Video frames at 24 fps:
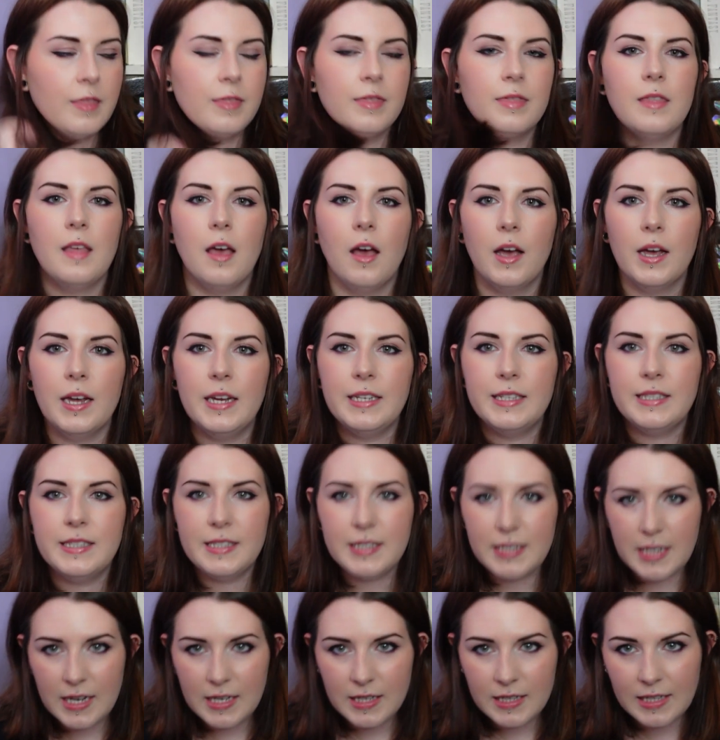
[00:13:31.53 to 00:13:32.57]
I
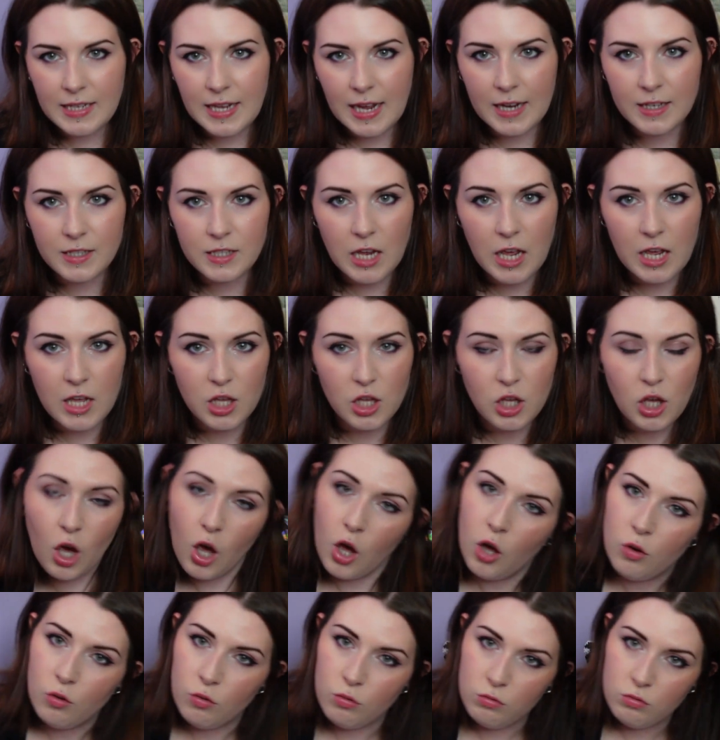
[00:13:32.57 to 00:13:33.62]
did get a
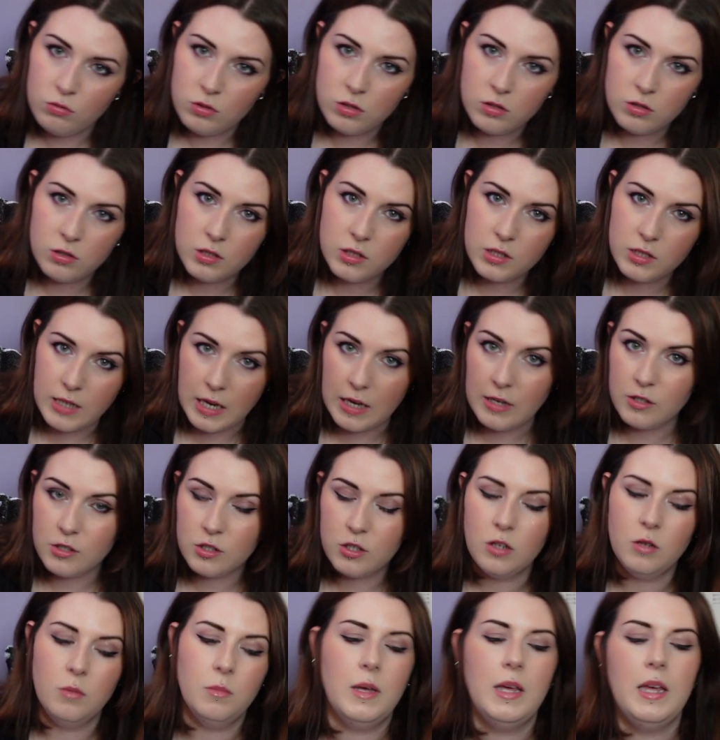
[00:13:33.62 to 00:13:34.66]
code sent
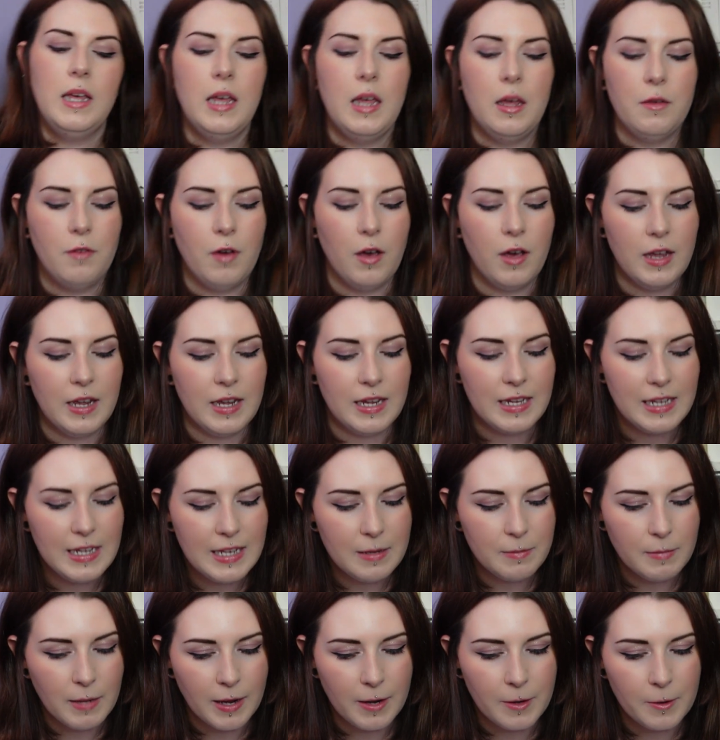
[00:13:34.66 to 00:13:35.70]
to me via
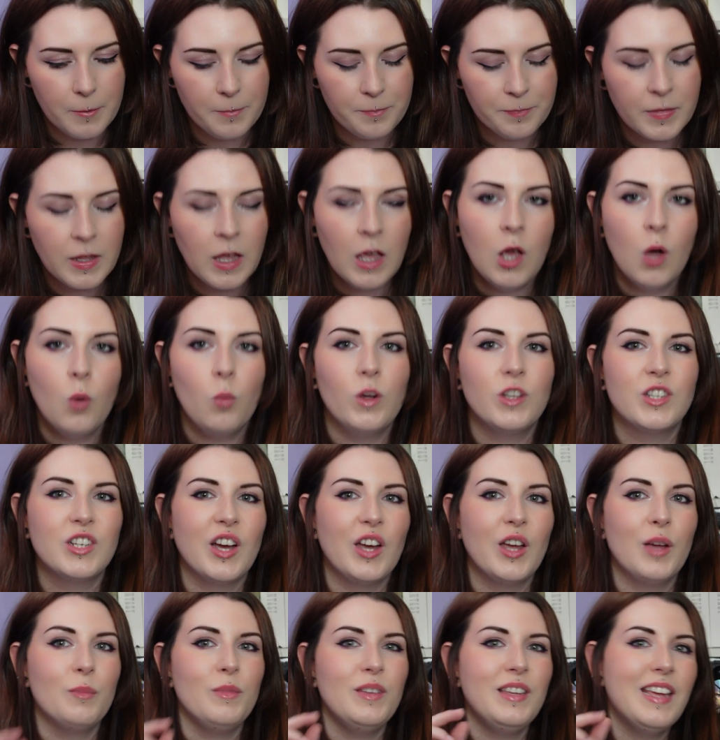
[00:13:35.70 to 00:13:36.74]
email, which I
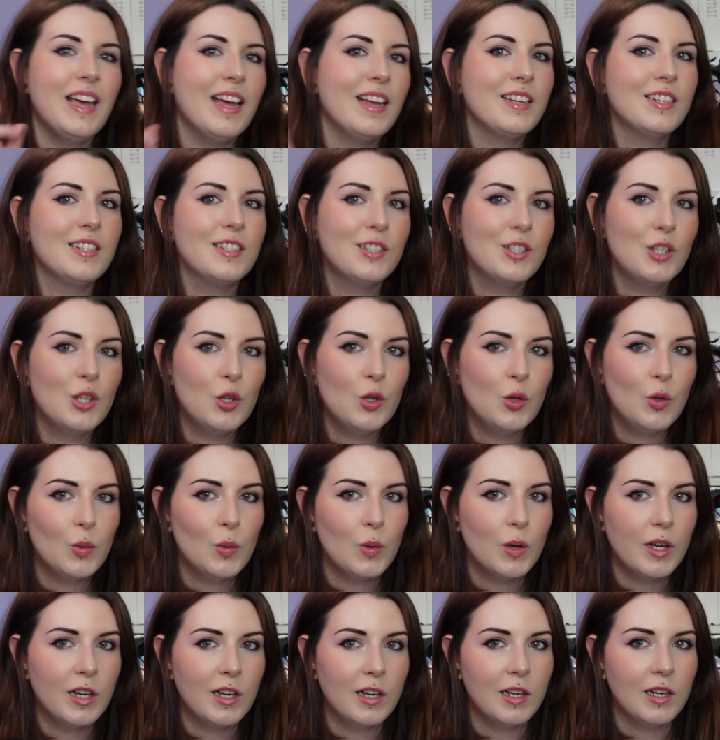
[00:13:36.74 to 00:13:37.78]
am yet
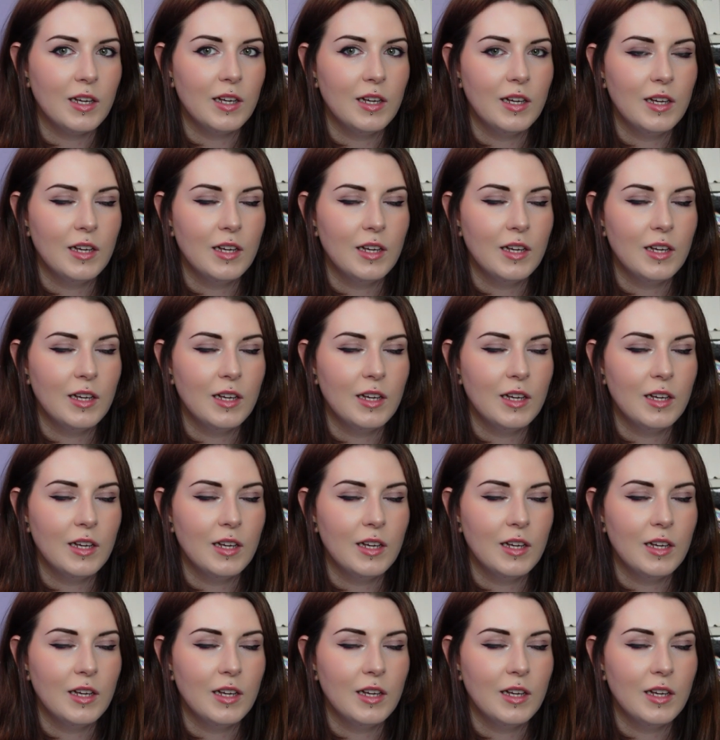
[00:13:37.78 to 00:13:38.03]
to,